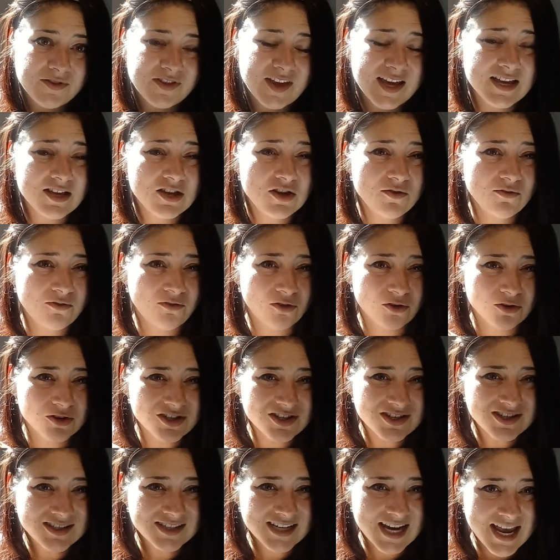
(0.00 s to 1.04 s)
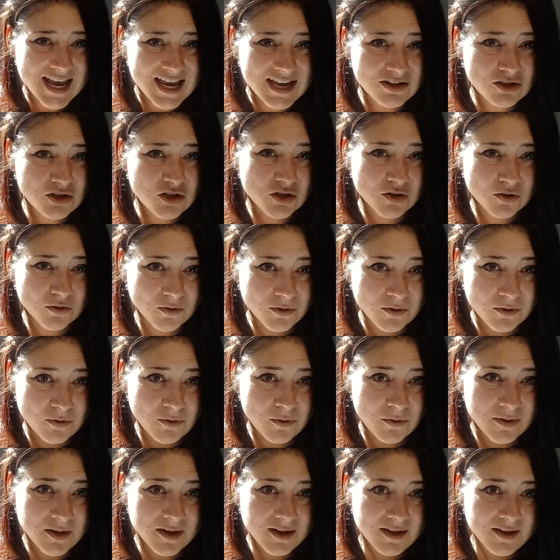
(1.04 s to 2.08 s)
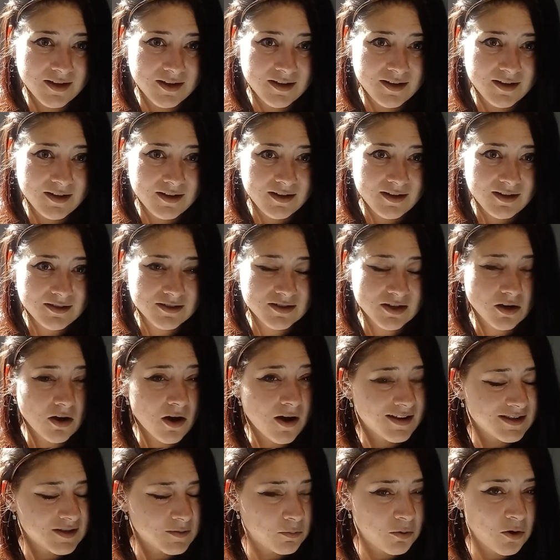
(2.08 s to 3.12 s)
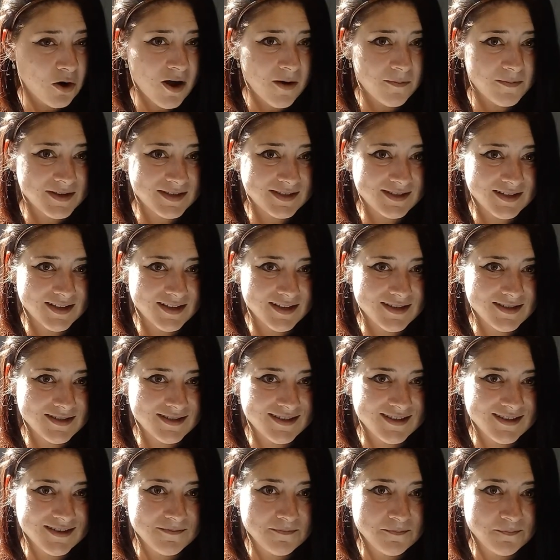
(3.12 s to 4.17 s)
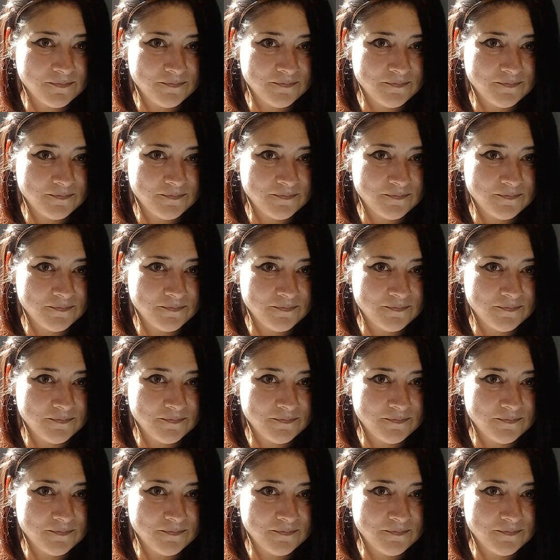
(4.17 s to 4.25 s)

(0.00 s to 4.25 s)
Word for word: Thank you for staying true to God's promises.